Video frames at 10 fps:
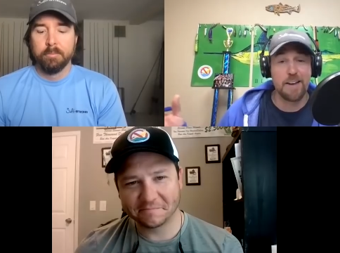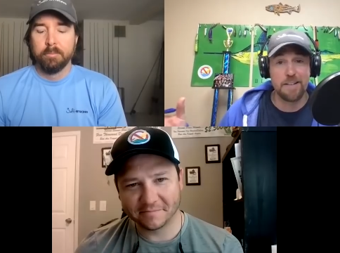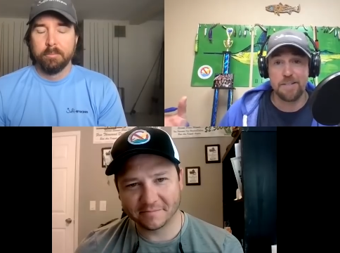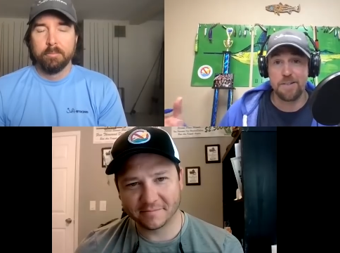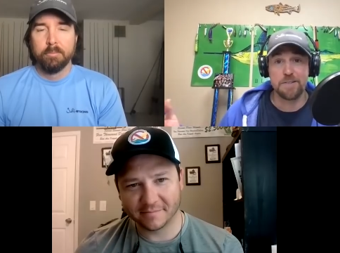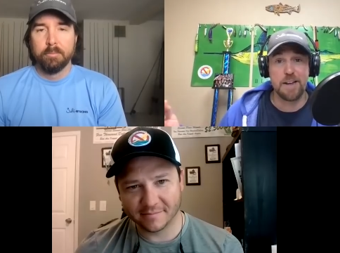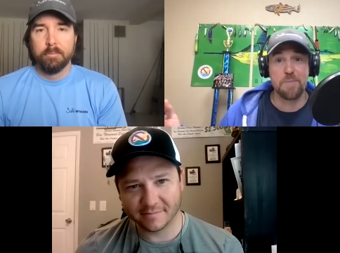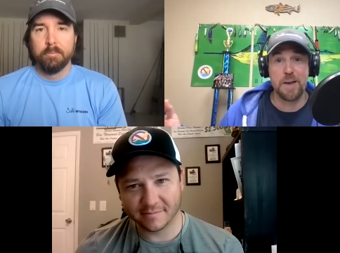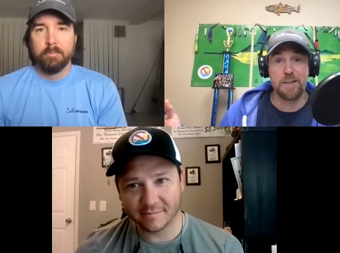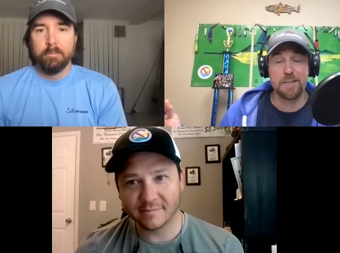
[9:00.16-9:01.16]
Speaker 1: I use
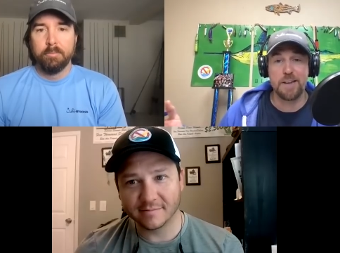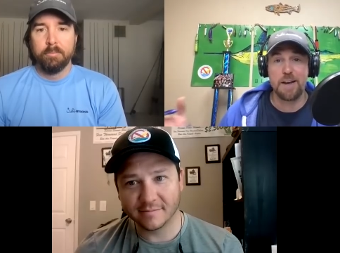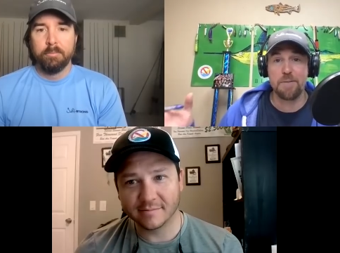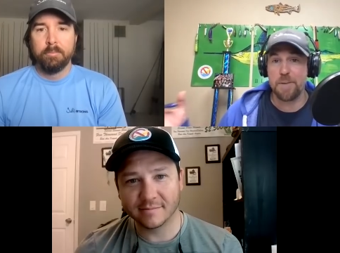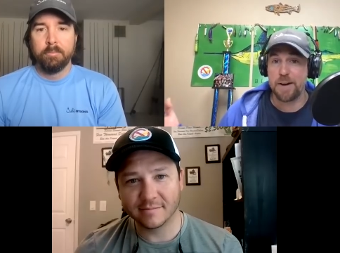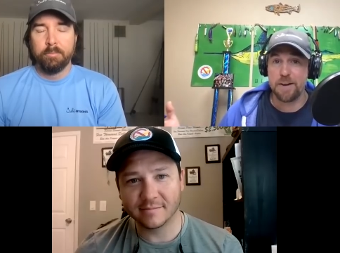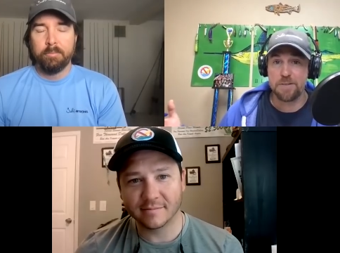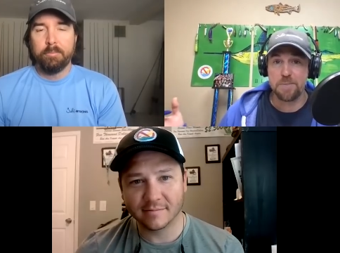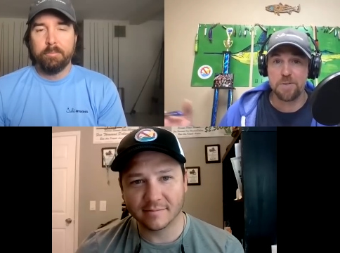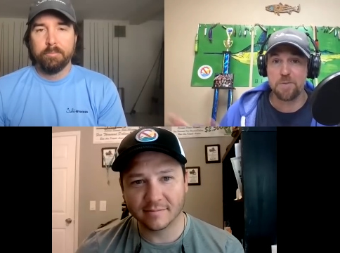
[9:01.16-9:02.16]
live bait all the time with my
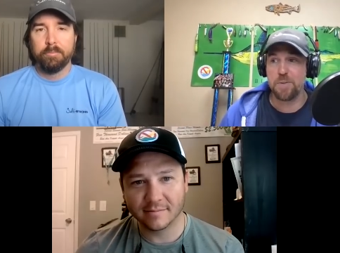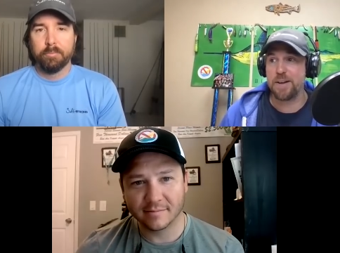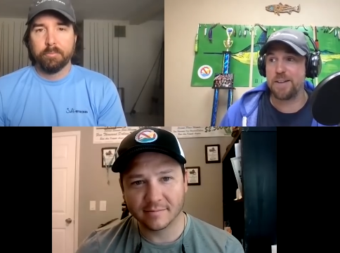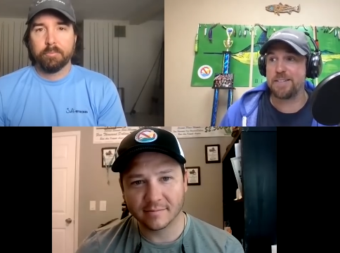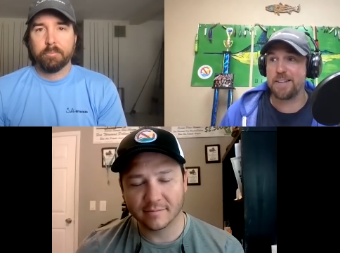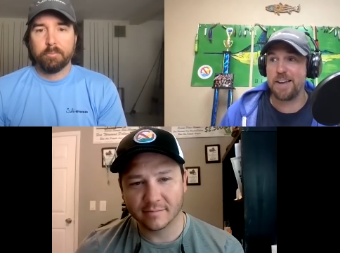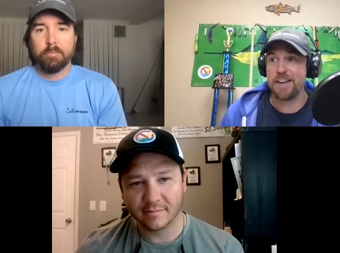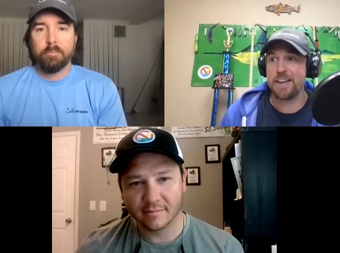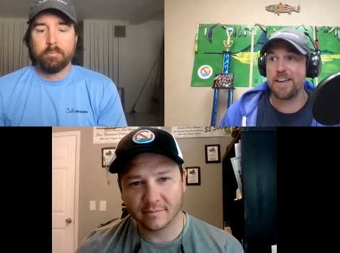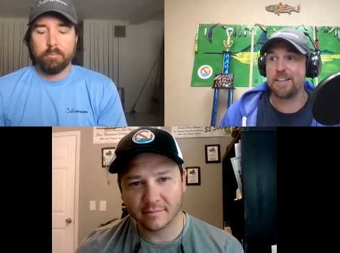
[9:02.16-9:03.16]
customers, but he's
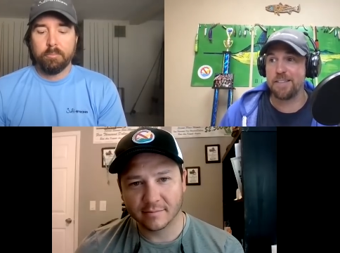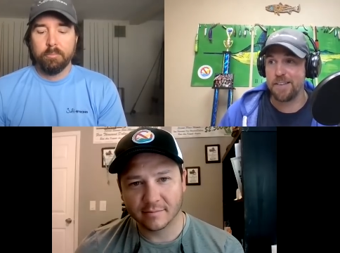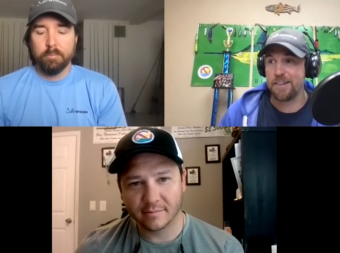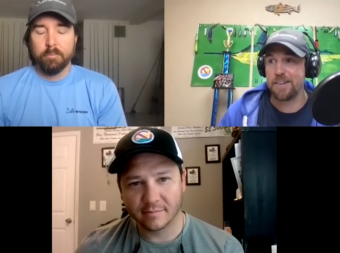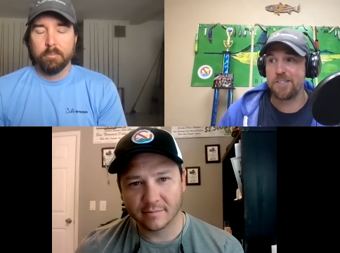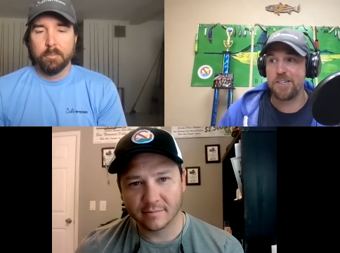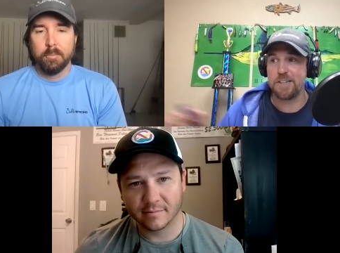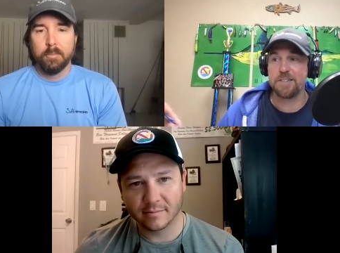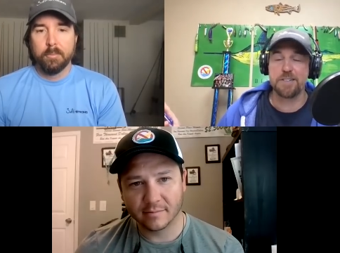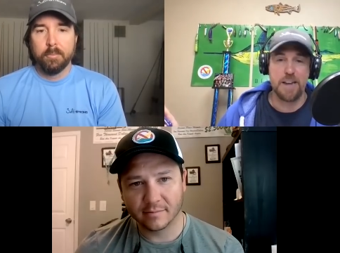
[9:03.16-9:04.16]
like, it literally
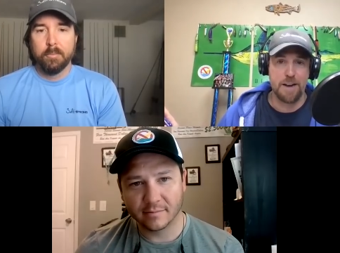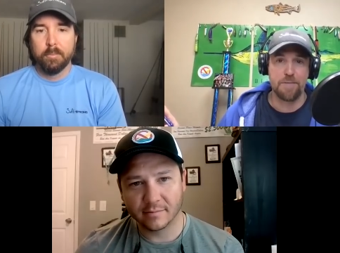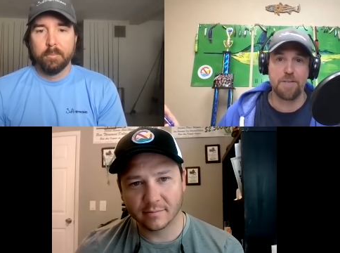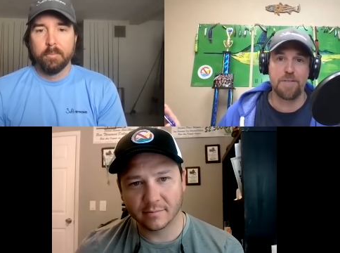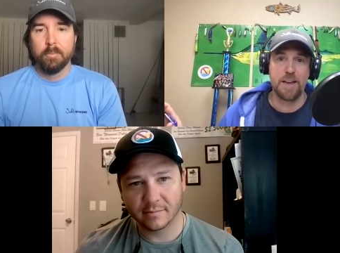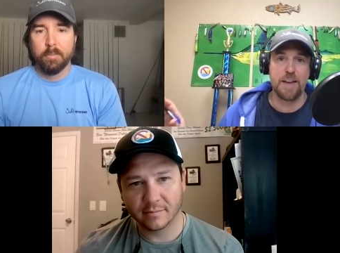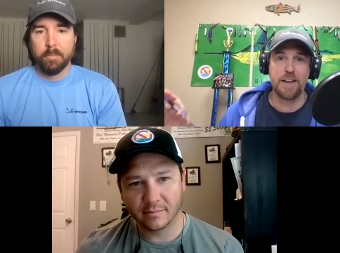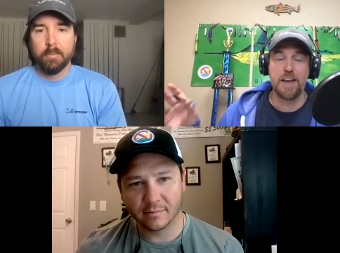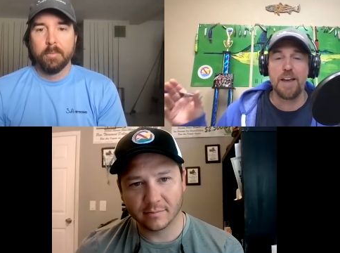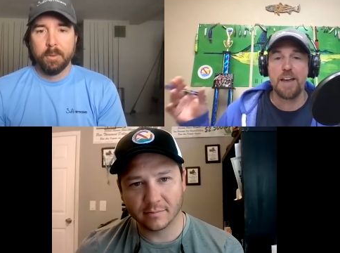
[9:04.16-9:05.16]
changes
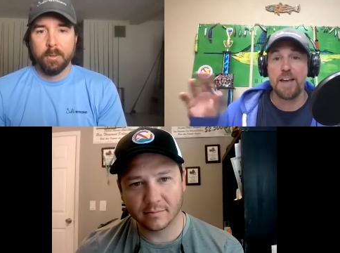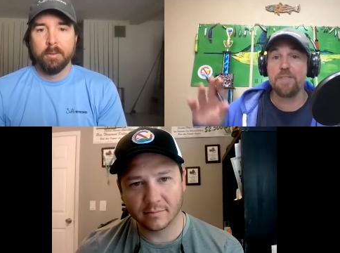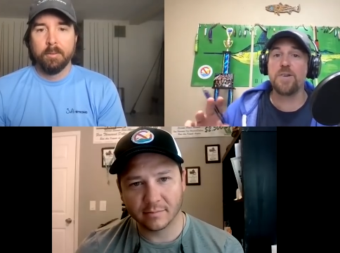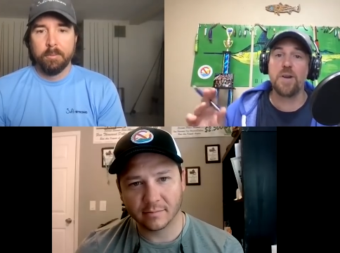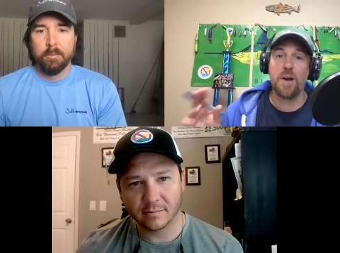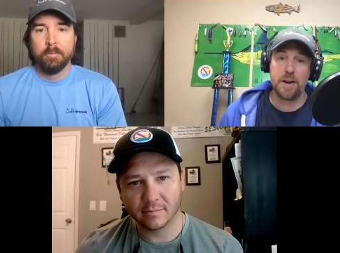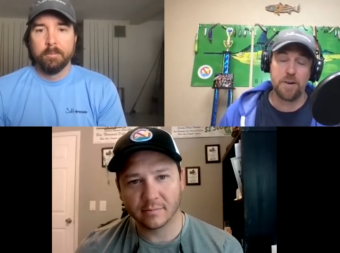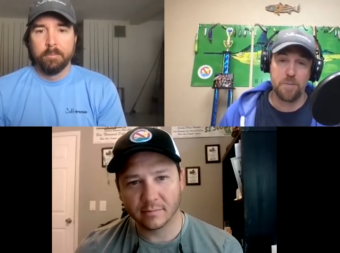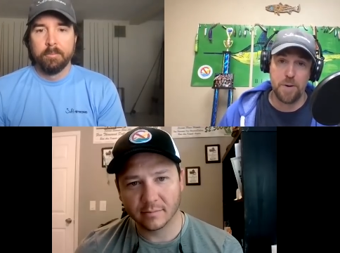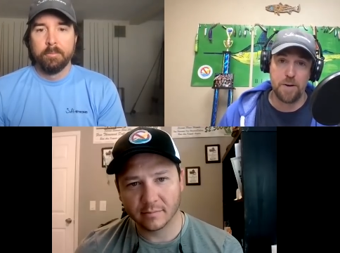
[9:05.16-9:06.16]
everything if you know how to
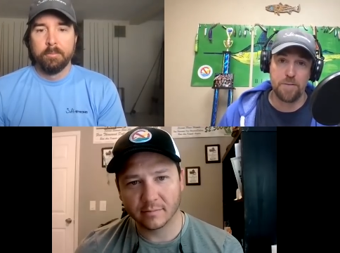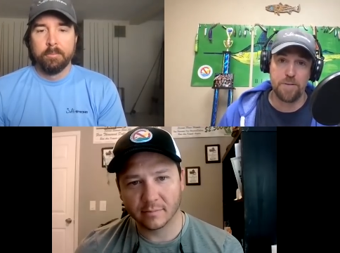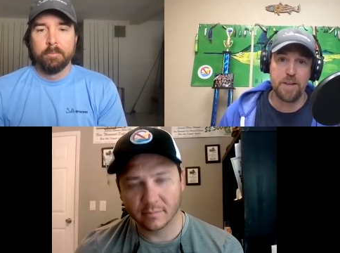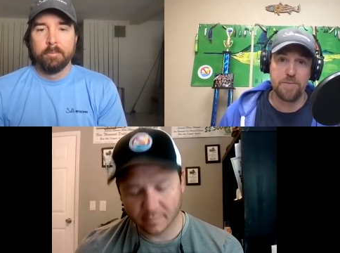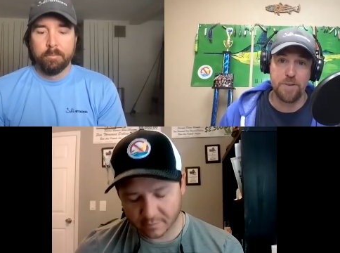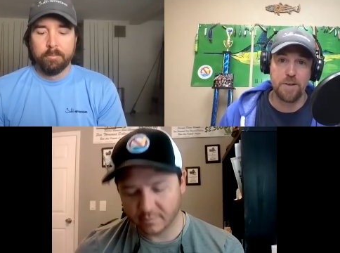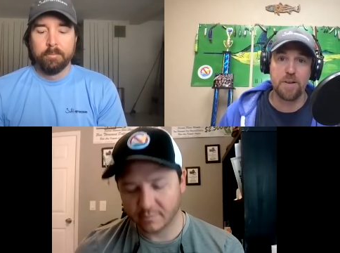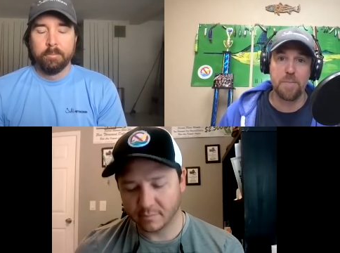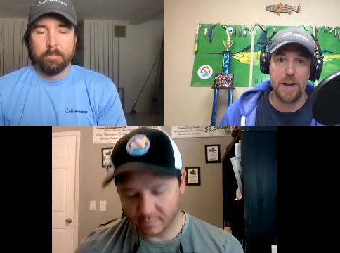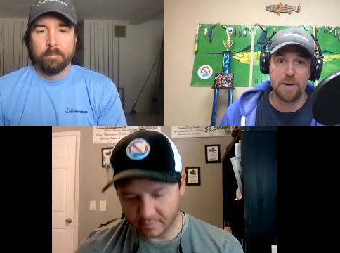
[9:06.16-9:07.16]
do both, if you can
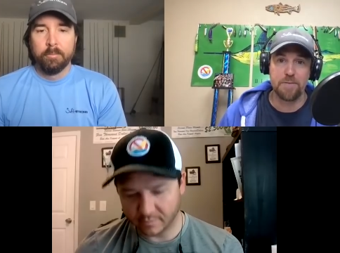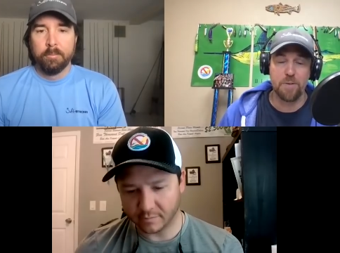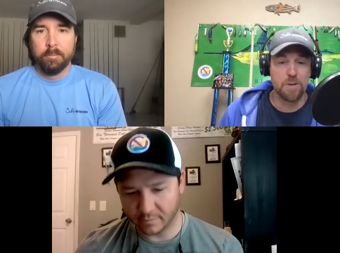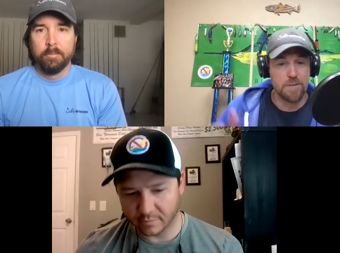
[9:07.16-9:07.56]
go back and forth.